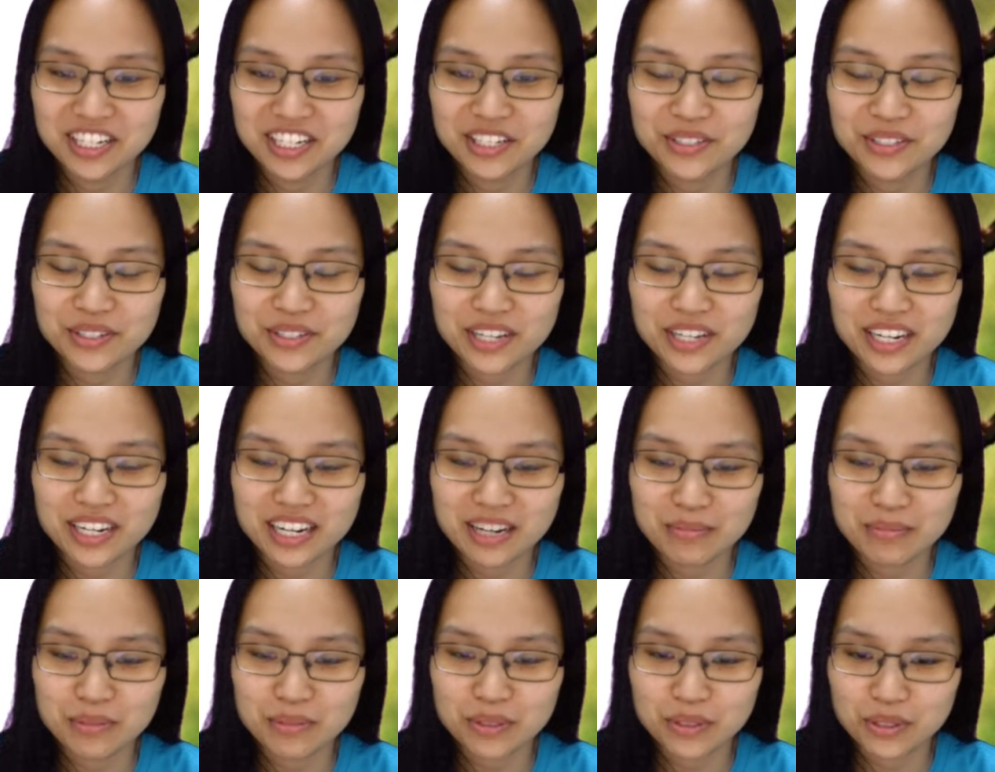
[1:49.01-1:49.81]
You can
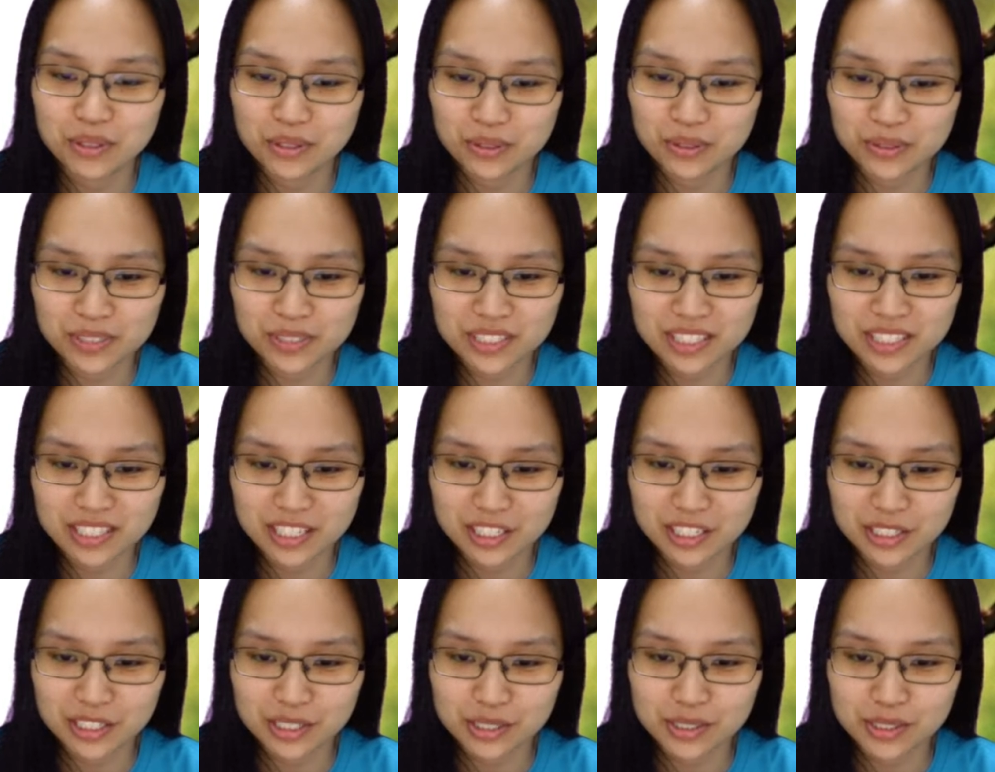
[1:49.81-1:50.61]
upload your own
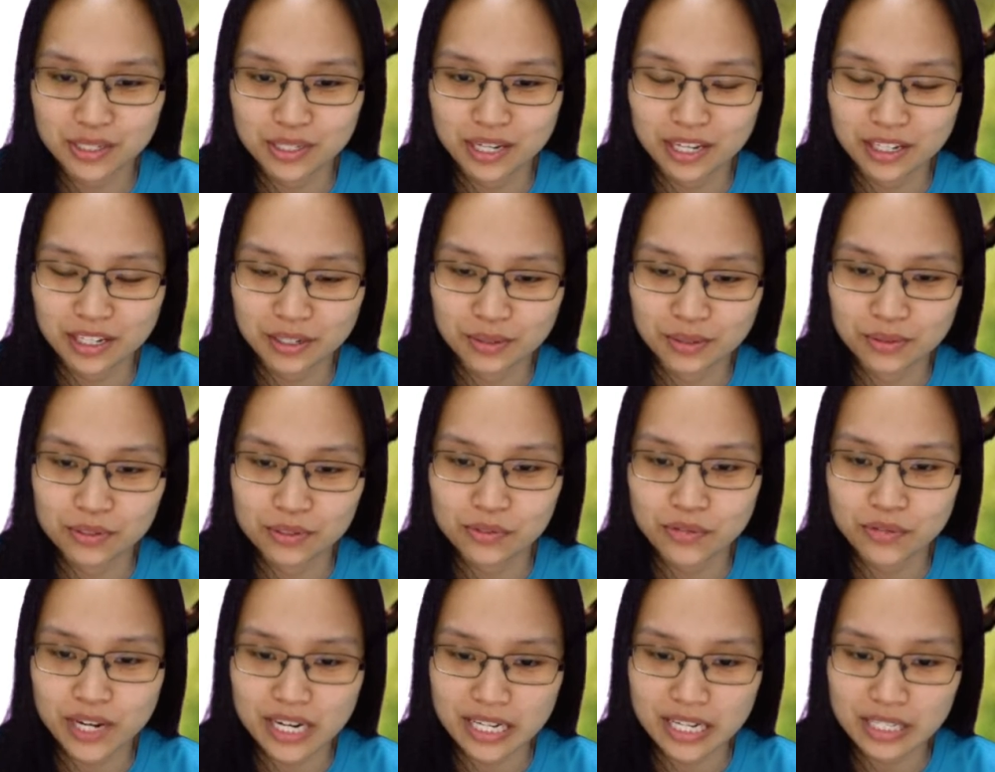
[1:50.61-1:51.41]
signature so that it goes
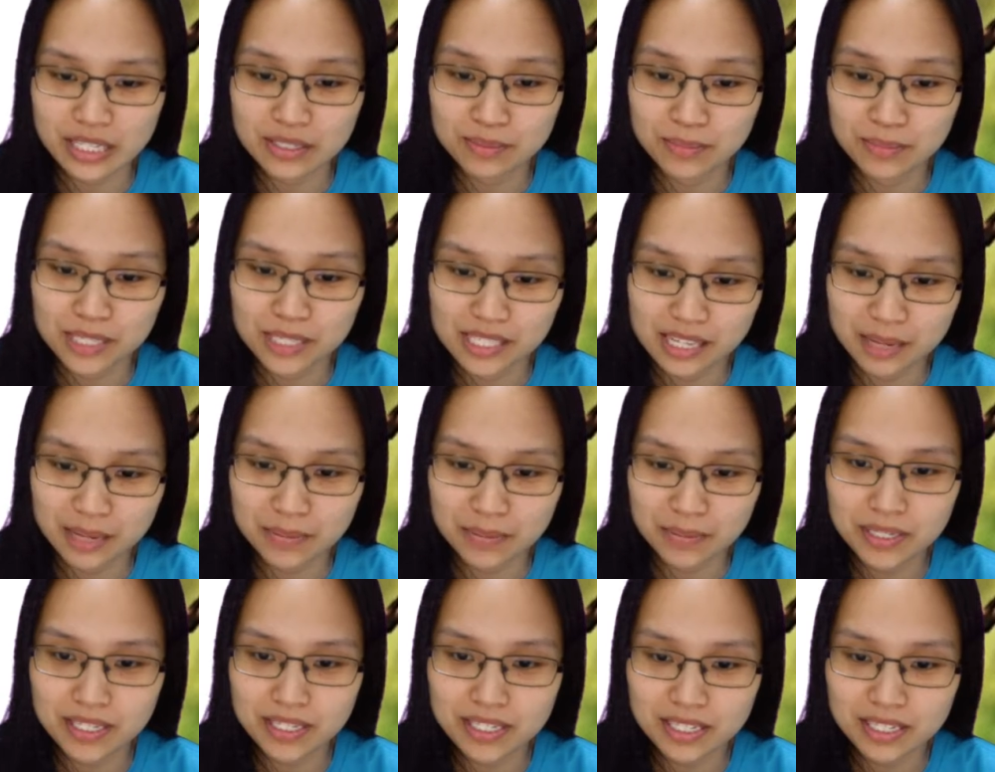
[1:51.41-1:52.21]
right next to
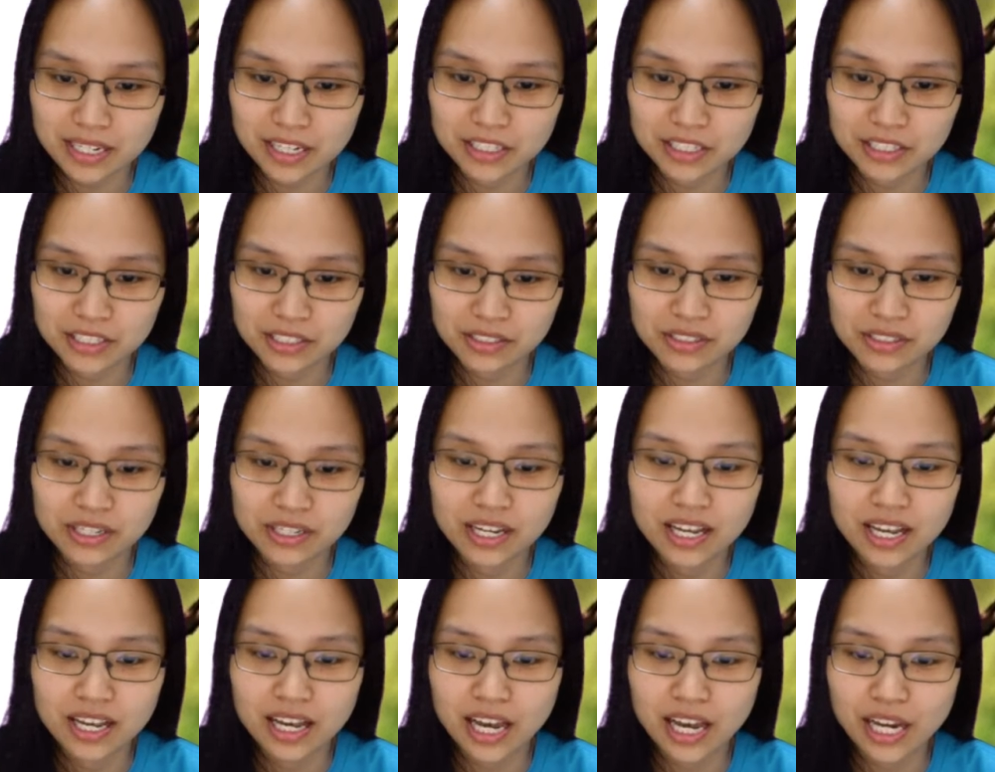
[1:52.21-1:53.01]
Masami's signature,
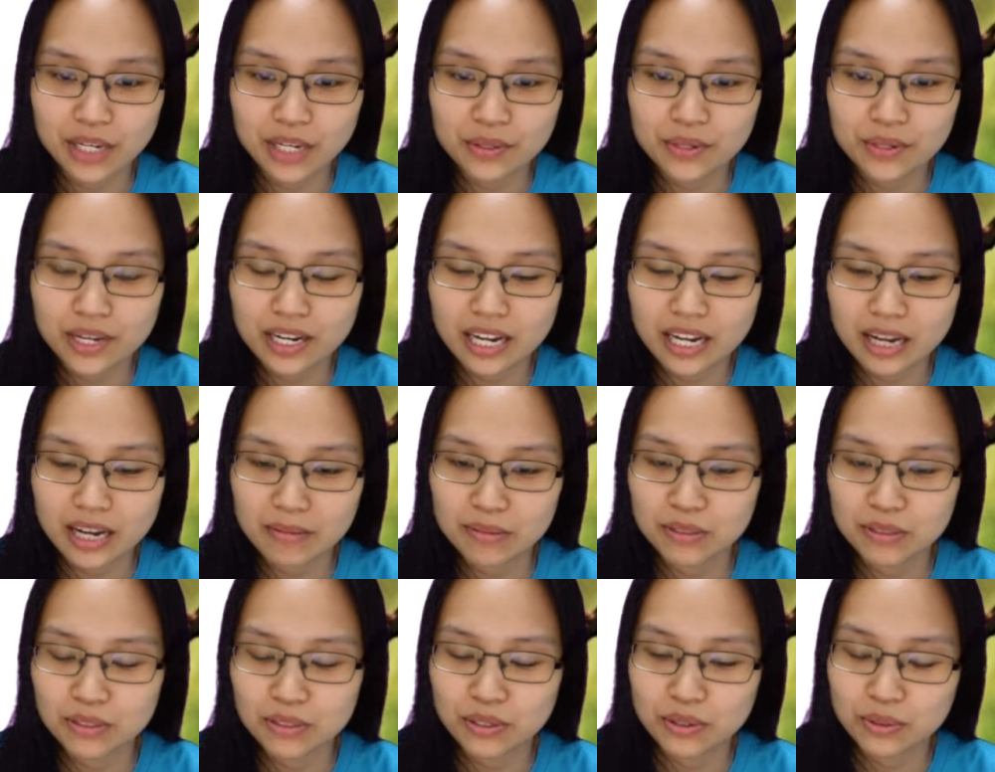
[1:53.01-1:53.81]
and you can
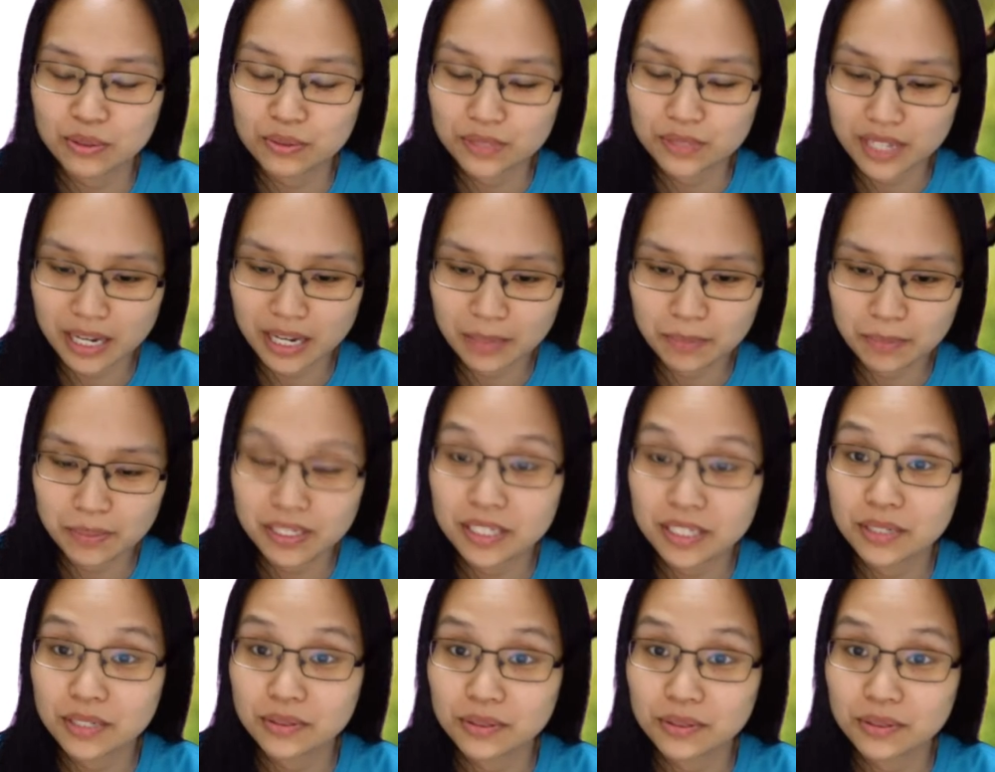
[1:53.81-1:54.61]
upload your own
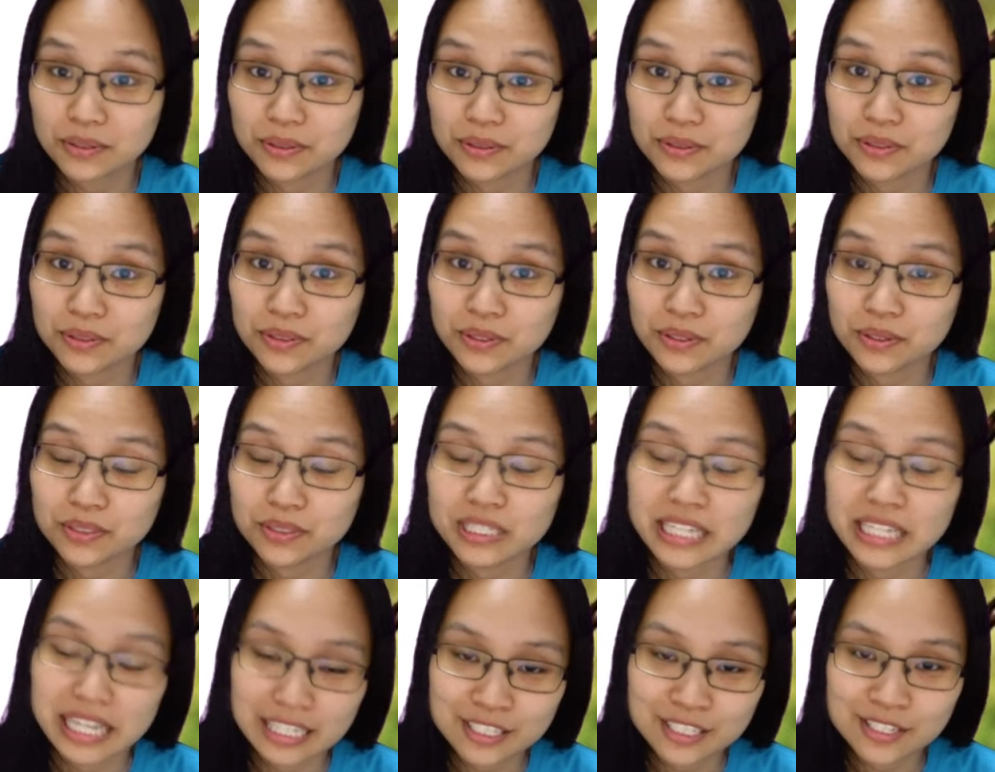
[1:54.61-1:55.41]
company logo to go
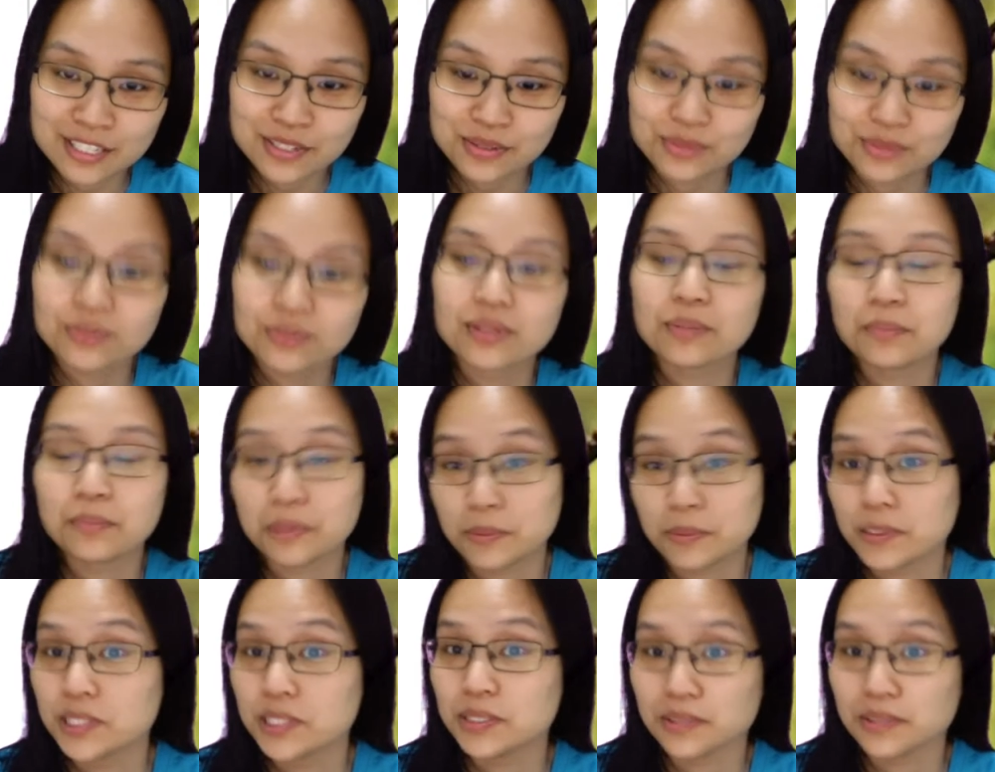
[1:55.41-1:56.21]
next to the
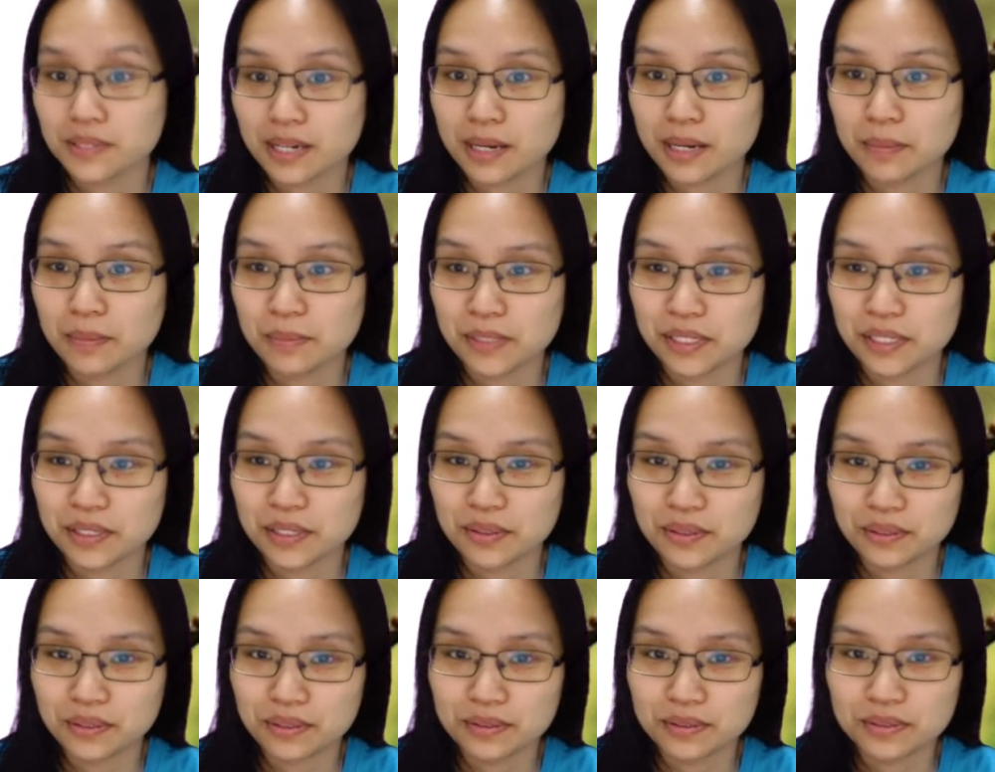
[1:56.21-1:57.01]
B1G1 company
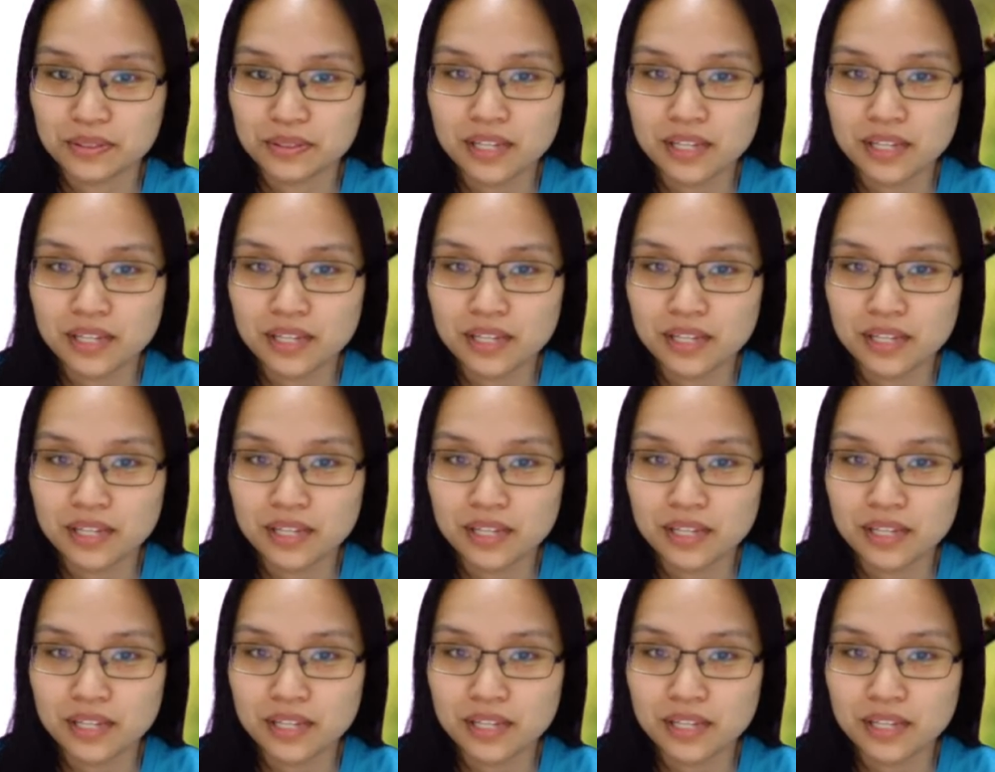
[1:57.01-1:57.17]
logo.